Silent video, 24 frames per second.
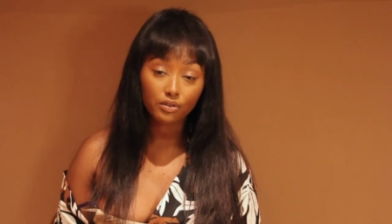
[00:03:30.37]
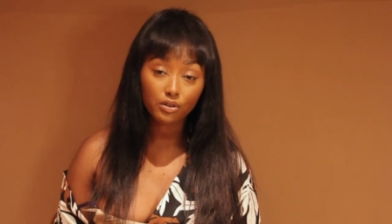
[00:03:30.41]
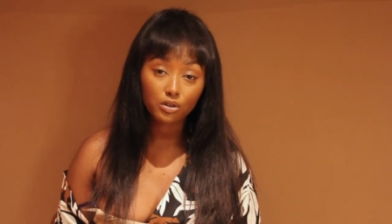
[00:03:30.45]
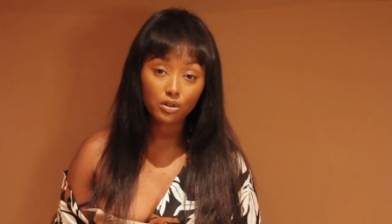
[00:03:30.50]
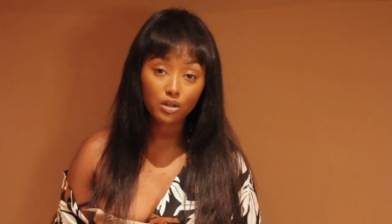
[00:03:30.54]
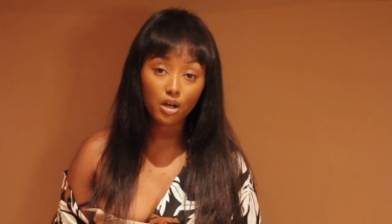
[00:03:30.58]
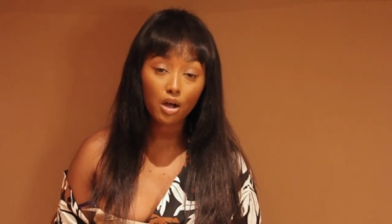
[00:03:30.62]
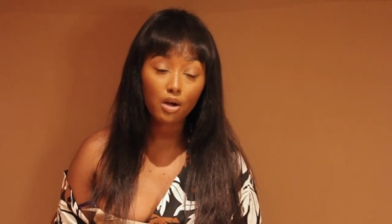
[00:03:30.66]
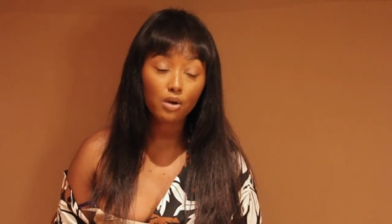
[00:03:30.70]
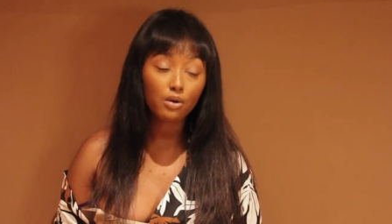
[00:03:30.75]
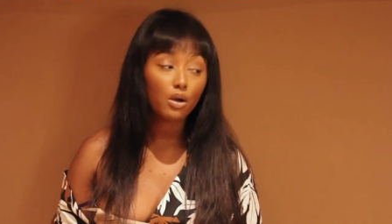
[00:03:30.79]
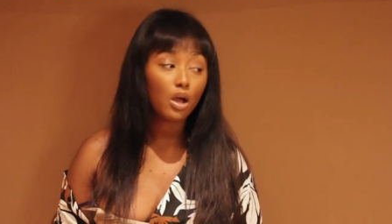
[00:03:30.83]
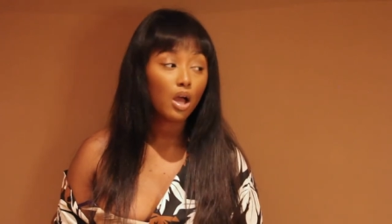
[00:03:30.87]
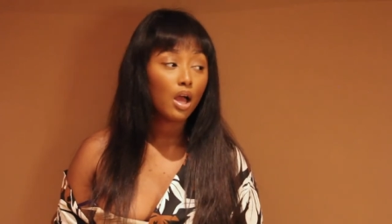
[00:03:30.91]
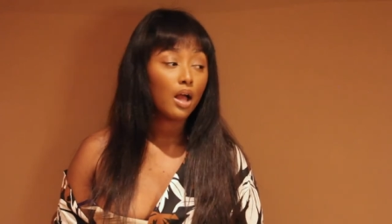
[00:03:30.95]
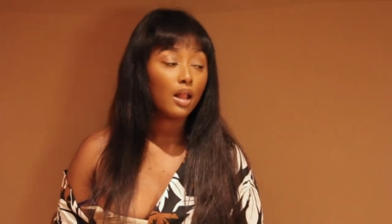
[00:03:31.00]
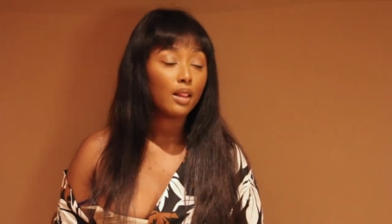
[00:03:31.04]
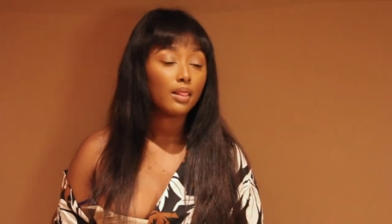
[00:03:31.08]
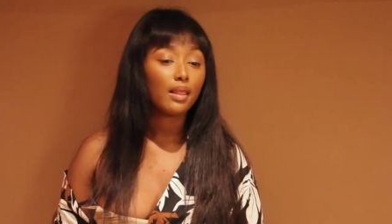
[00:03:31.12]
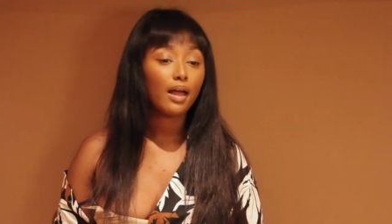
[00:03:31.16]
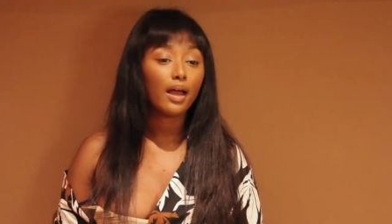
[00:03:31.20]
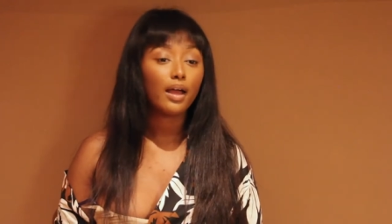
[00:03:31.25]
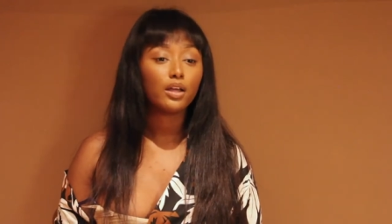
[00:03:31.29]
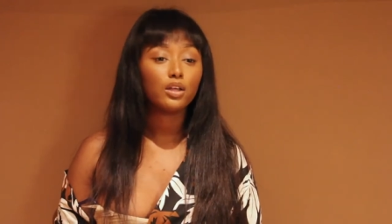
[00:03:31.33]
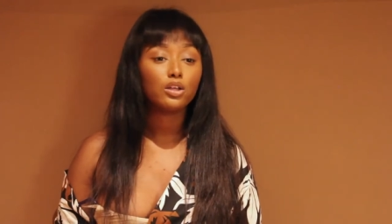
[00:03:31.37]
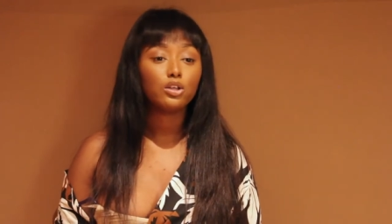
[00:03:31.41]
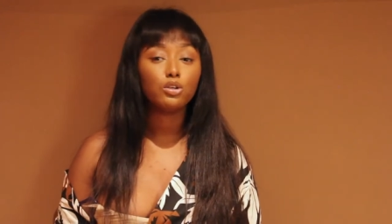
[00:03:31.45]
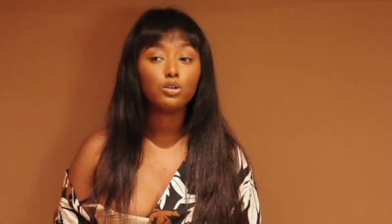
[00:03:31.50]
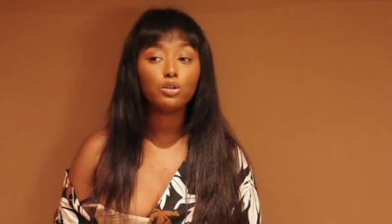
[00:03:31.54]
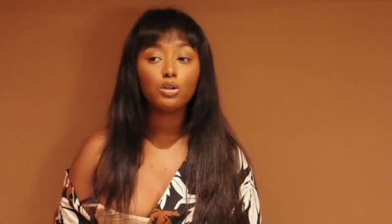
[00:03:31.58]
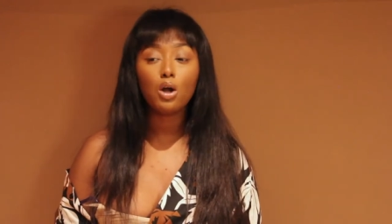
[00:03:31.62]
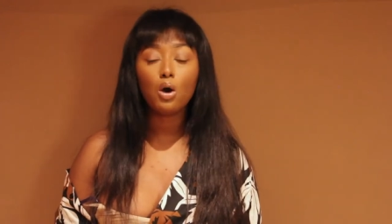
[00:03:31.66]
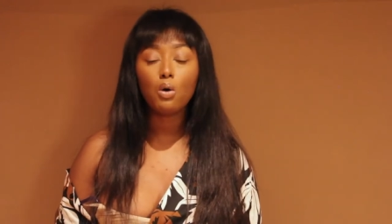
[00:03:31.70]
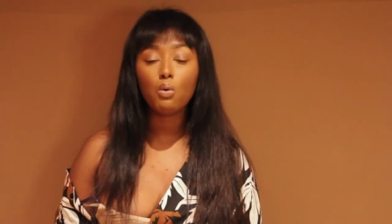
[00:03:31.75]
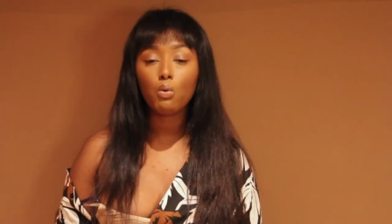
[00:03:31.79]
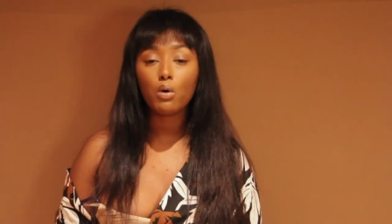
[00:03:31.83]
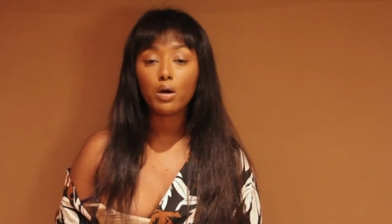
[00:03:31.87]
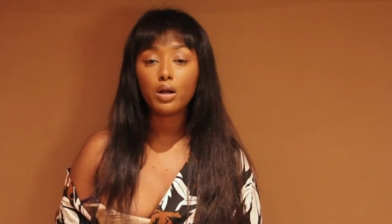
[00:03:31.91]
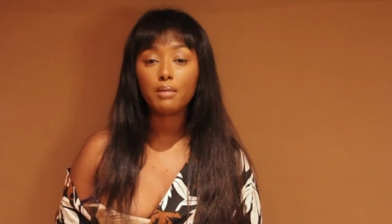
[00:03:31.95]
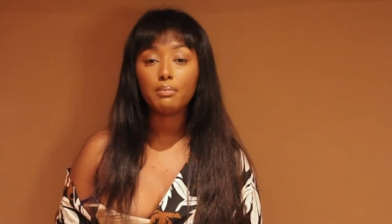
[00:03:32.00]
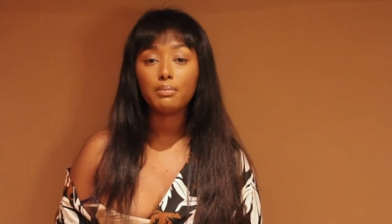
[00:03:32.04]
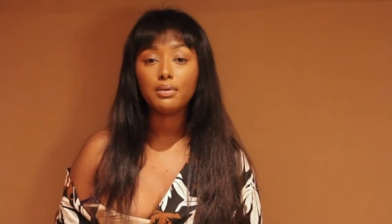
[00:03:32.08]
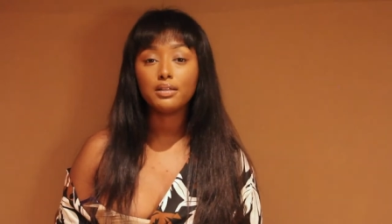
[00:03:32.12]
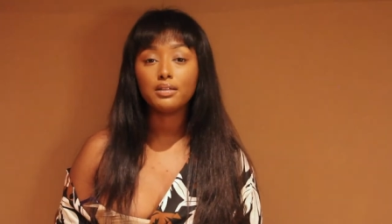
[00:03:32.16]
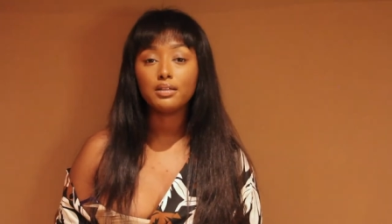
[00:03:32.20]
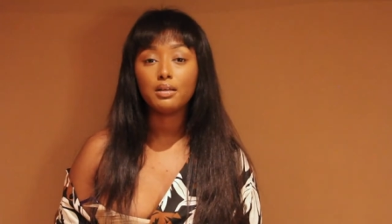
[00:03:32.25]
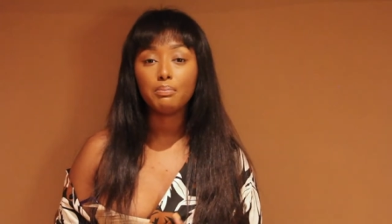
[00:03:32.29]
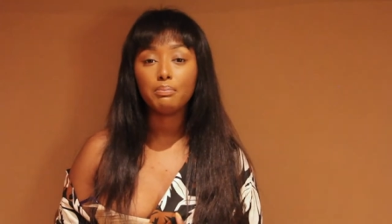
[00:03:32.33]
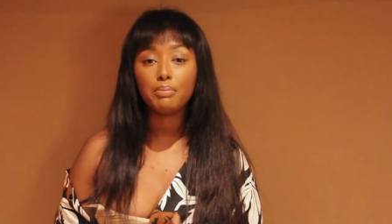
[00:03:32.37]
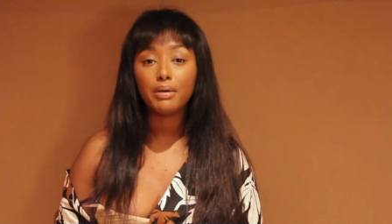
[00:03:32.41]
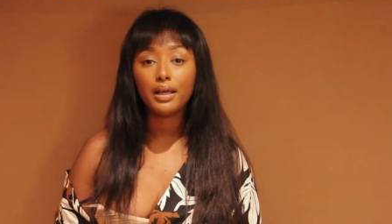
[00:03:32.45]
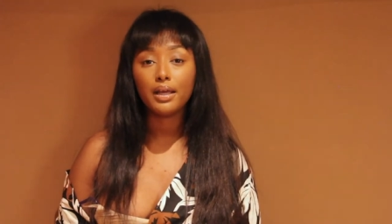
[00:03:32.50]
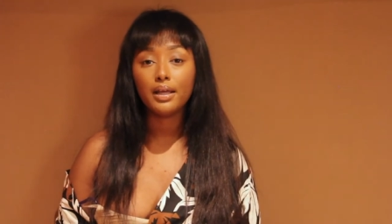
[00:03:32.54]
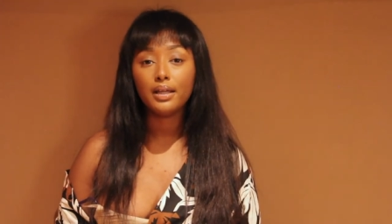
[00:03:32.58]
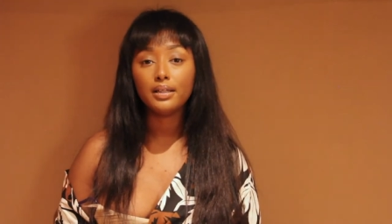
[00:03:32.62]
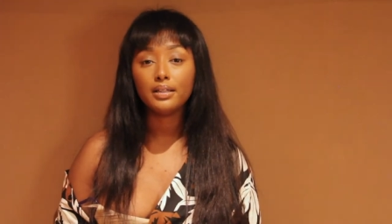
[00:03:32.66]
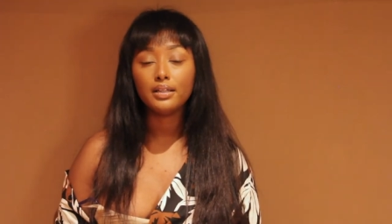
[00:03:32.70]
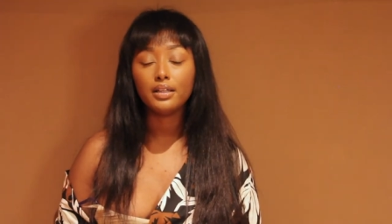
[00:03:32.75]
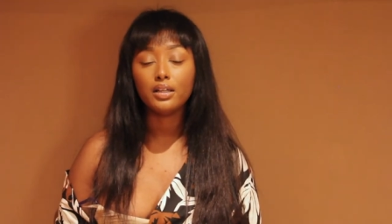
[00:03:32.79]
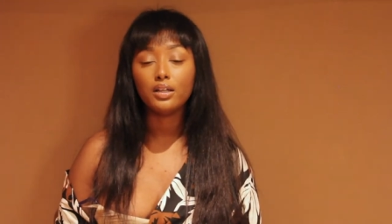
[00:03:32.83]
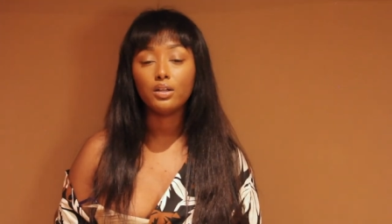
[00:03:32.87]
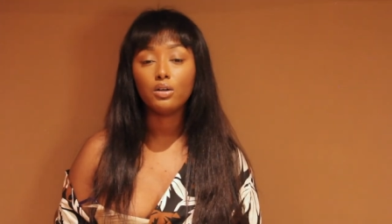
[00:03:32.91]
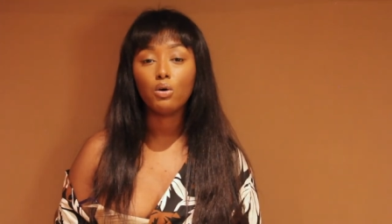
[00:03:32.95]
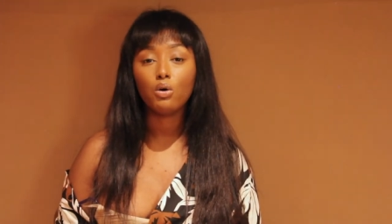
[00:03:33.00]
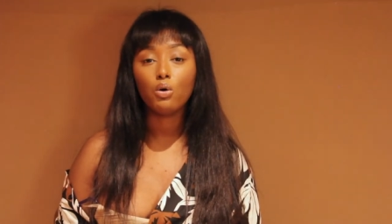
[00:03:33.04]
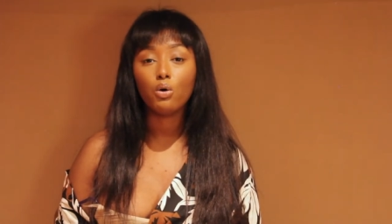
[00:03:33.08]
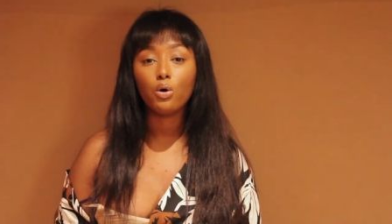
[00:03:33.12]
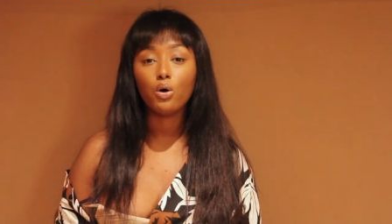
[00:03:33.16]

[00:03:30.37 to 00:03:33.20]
You know, like you don't want to be dependent